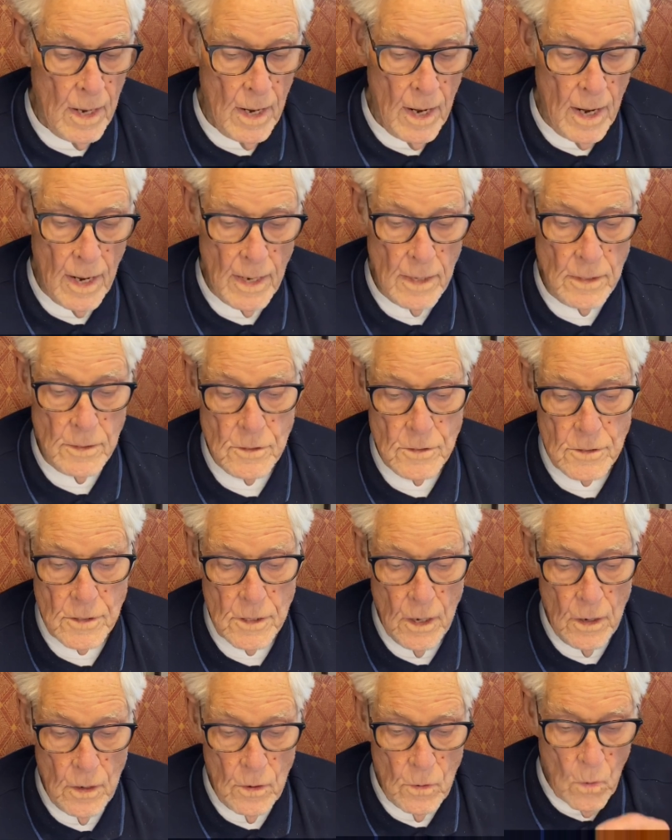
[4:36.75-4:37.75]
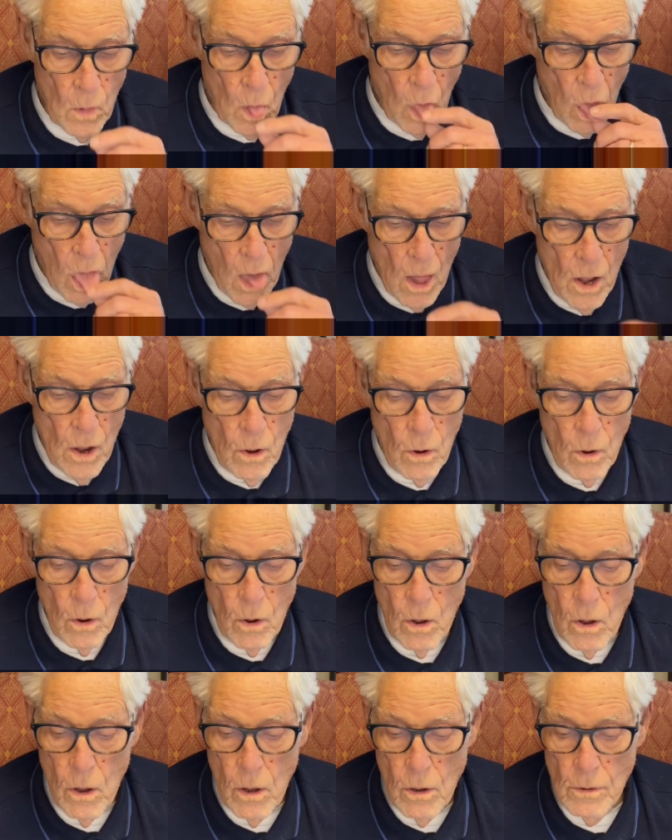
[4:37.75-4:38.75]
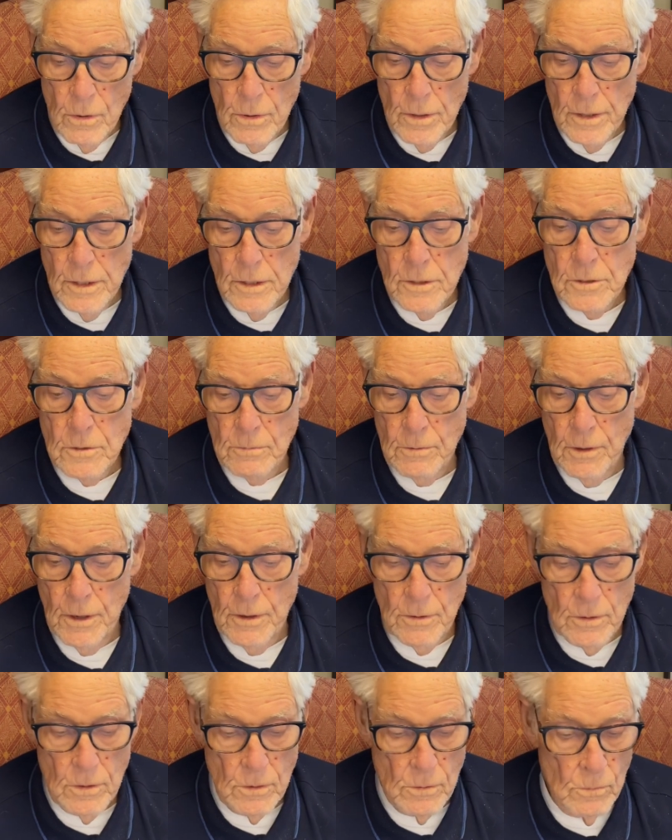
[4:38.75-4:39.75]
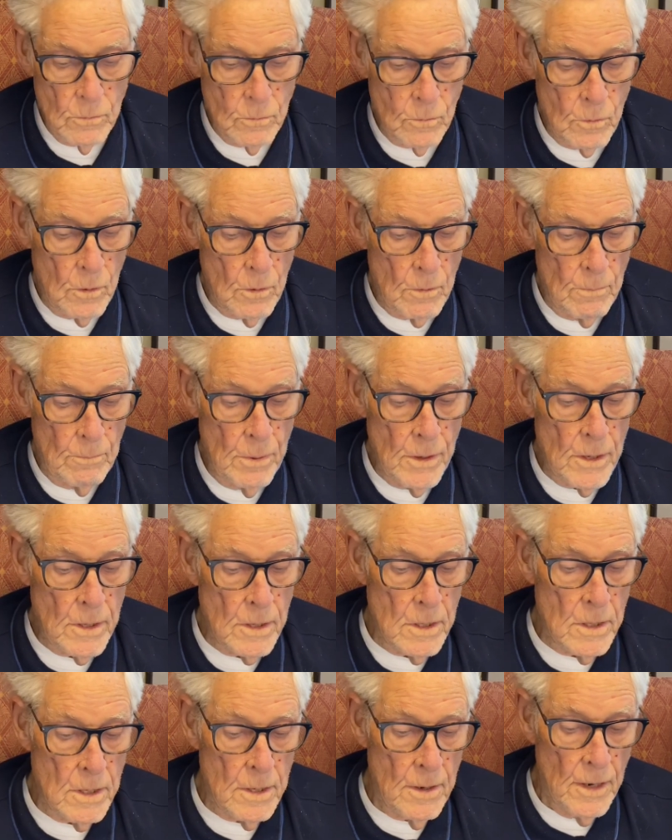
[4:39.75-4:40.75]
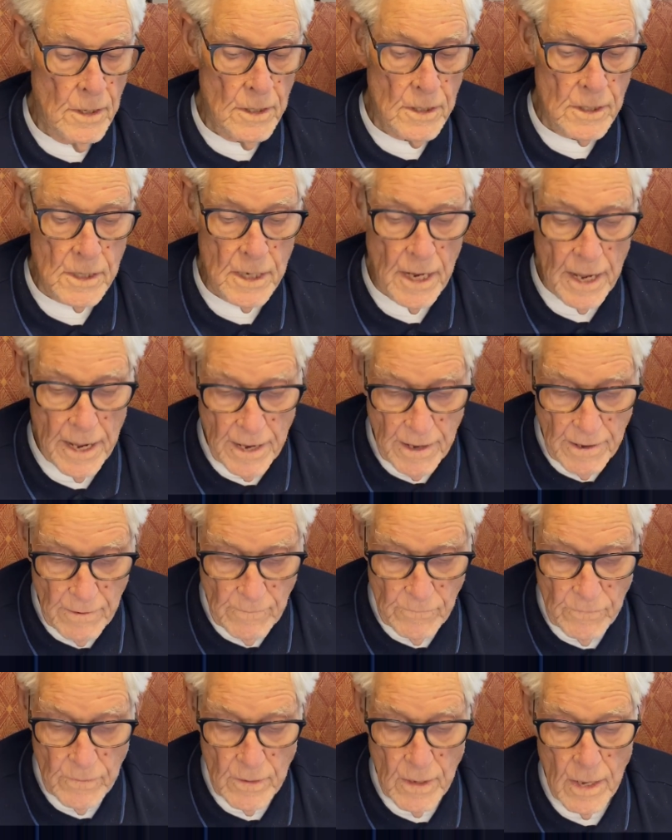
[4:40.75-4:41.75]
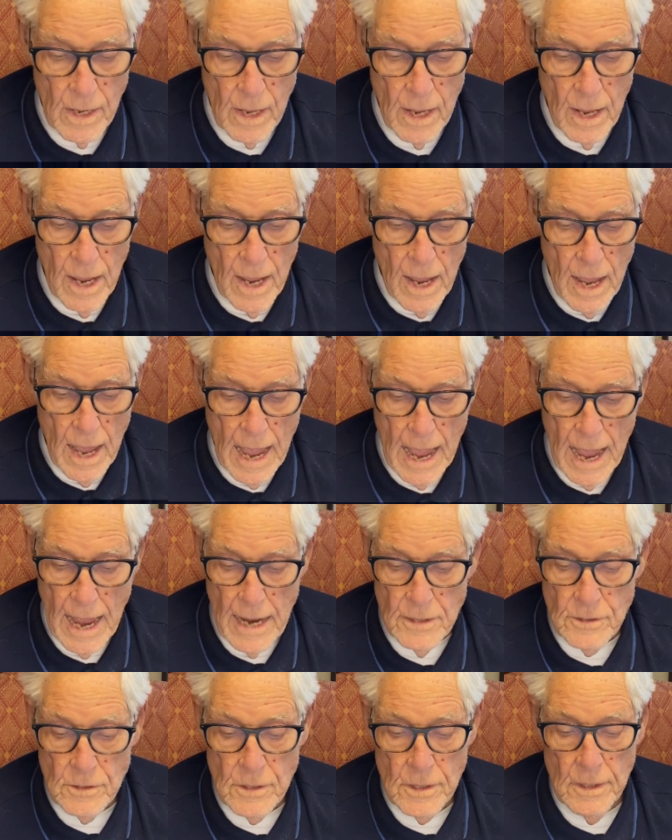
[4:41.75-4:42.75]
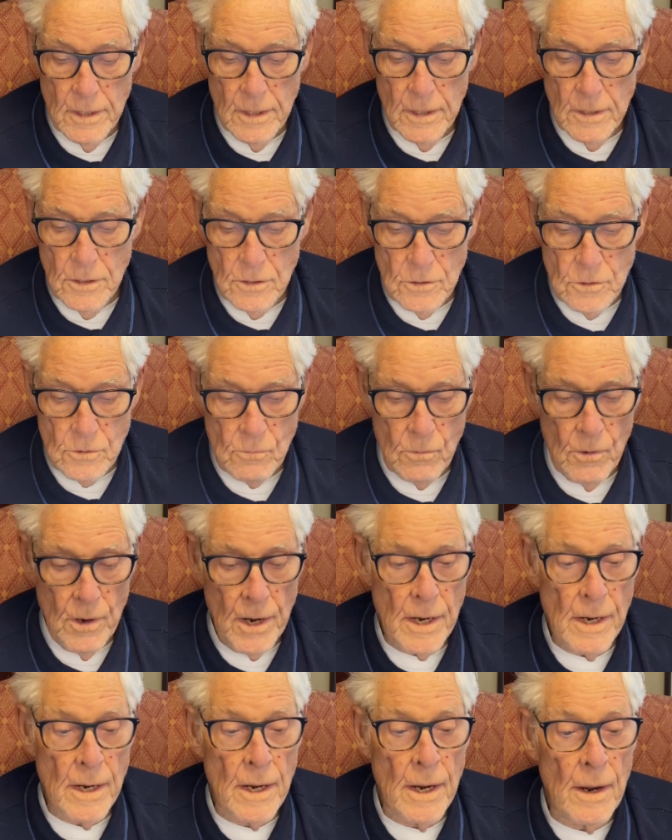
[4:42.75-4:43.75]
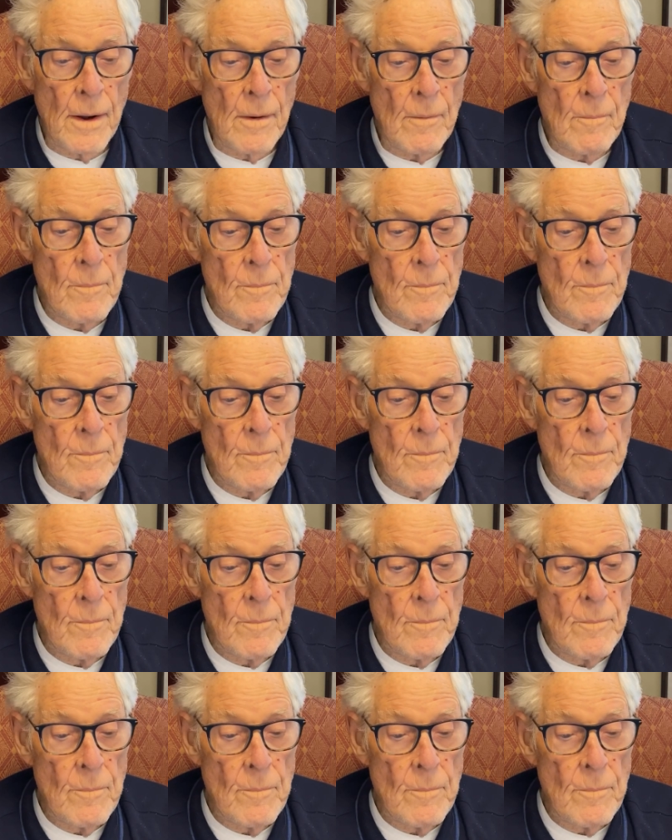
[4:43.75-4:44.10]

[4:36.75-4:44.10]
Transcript: And so all Israel will be saved, as it is written,